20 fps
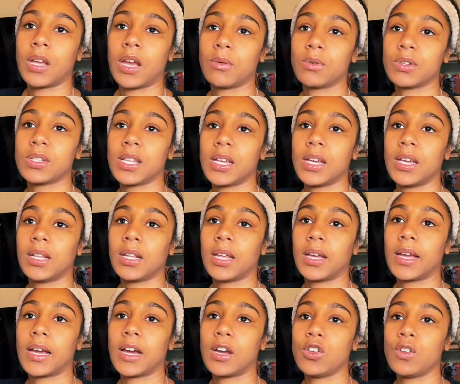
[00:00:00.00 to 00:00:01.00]
I was saying,
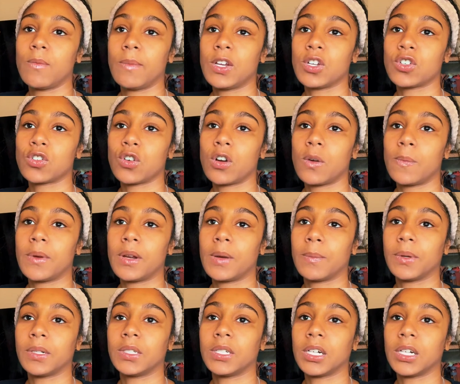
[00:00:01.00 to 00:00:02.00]
like, how you may show up in
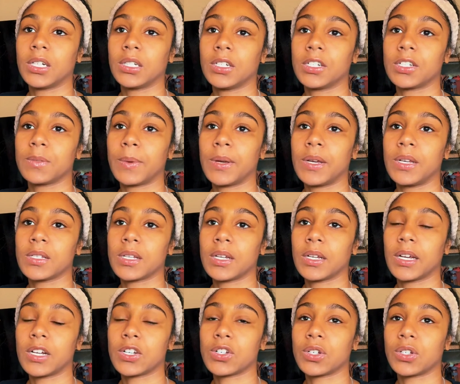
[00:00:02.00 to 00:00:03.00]
a particular space,
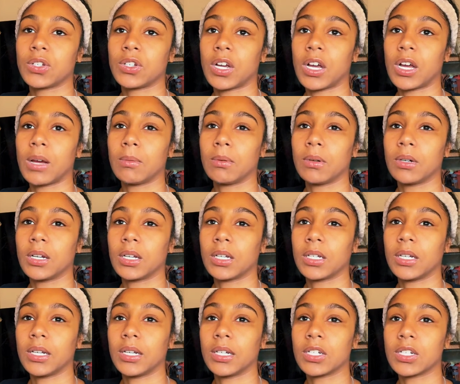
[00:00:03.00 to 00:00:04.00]
like at your job or in a
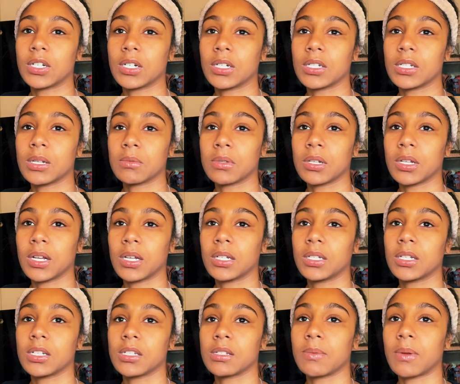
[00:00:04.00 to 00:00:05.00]
connection or something
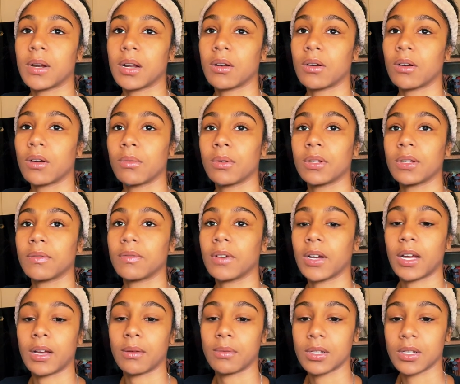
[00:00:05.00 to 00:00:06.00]
like this, but I don't know what the
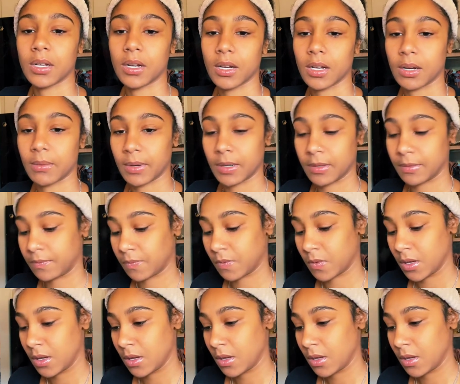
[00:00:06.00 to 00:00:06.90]
fuck I was talking about.